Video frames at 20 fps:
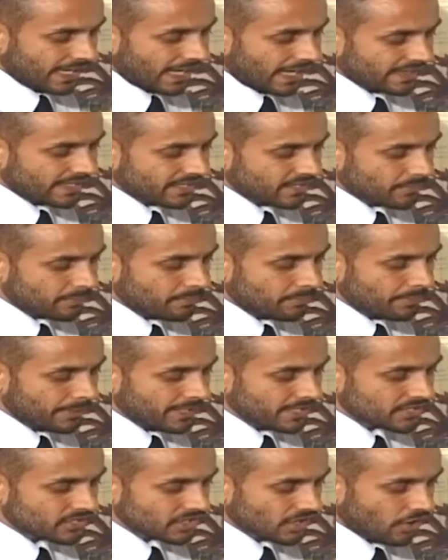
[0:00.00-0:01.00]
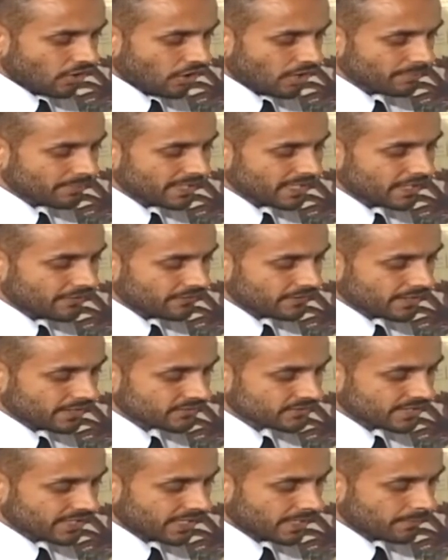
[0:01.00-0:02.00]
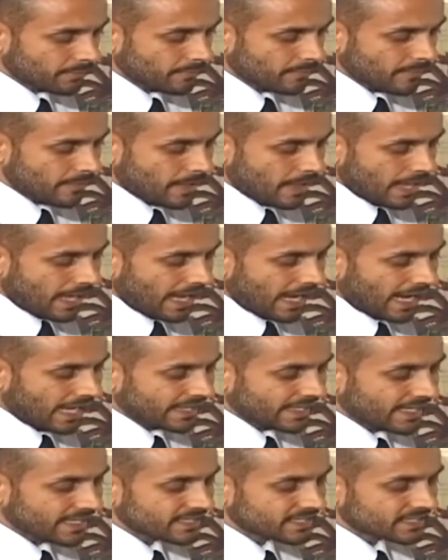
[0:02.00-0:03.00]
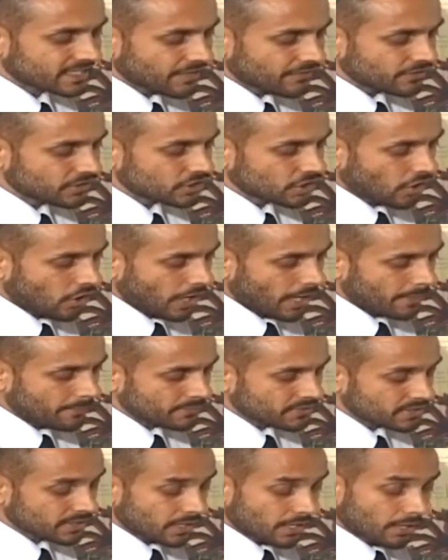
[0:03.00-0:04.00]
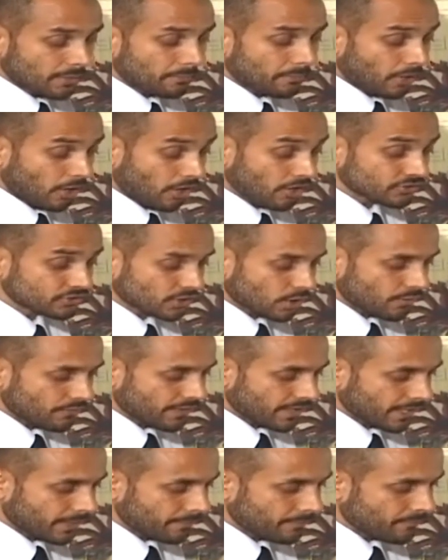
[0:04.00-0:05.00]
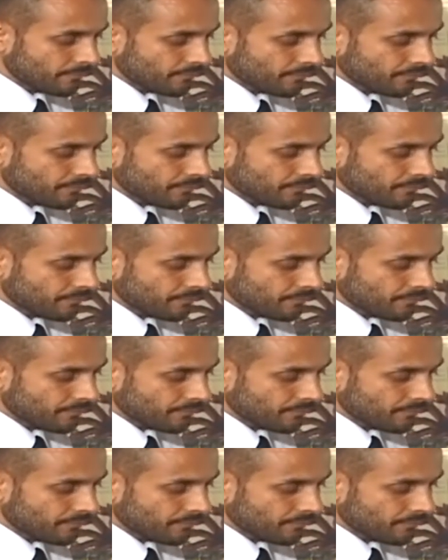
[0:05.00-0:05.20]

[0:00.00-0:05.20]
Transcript: and let a beast's heart be given unto him, and let seven times pass over him.